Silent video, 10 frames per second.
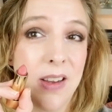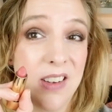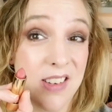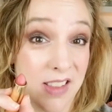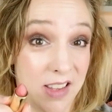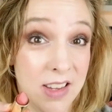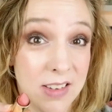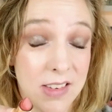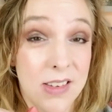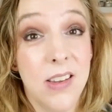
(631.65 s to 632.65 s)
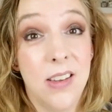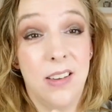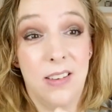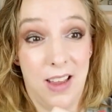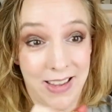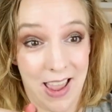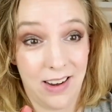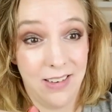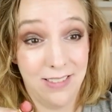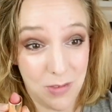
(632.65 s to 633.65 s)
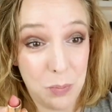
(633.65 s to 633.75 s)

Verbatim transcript: Because this, again,